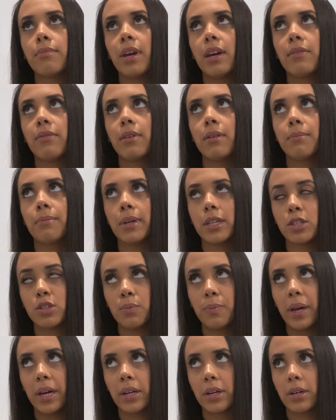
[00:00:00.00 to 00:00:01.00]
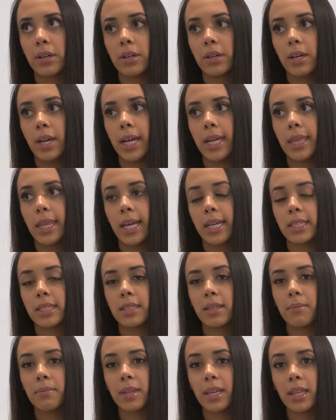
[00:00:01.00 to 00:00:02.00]
I felt much better. And that's
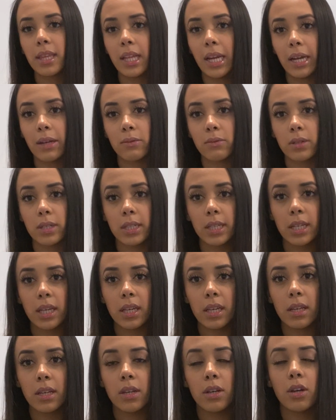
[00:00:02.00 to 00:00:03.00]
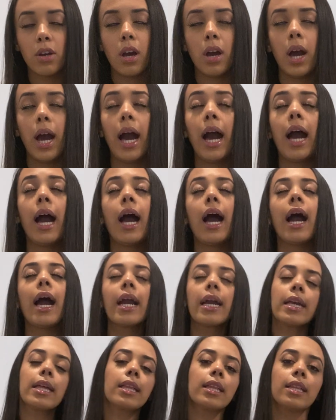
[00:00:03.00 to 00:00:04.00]
something that I really
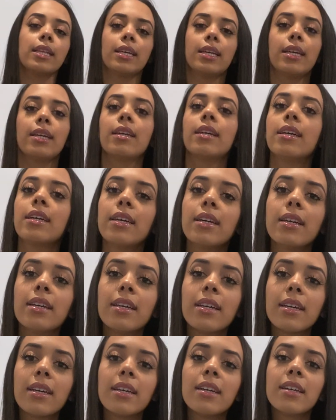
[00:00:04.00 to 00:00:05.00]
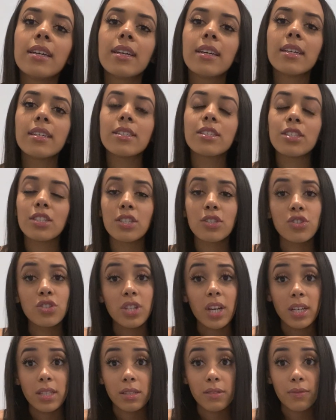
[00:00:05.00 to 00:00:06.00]
highly
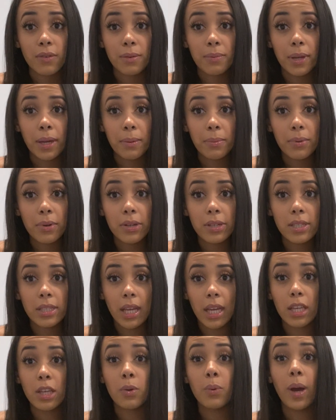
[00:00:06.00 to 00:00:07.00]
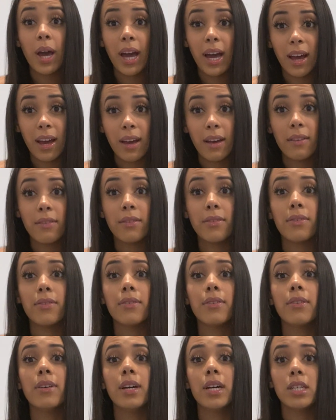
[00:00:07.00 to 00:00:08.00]
suggest for people, is that you have
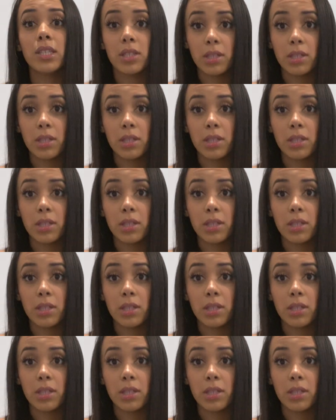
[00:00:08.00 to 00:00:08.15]
a